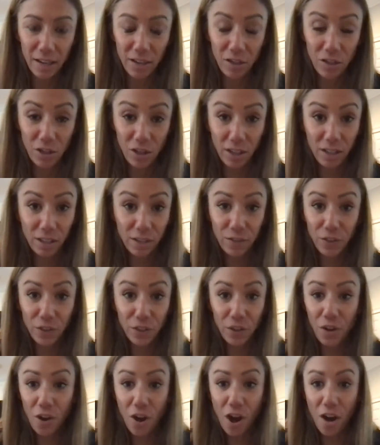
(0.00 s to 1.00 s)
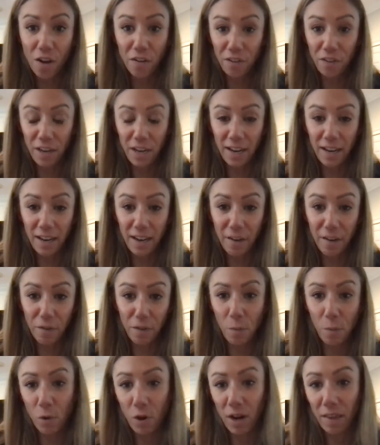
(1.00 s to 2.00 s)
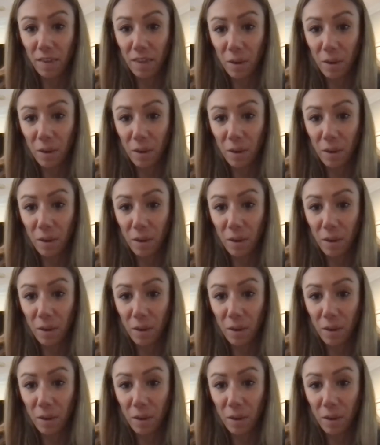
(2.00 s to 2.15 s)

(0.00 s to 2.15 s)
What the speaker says: just for the coffee every morning.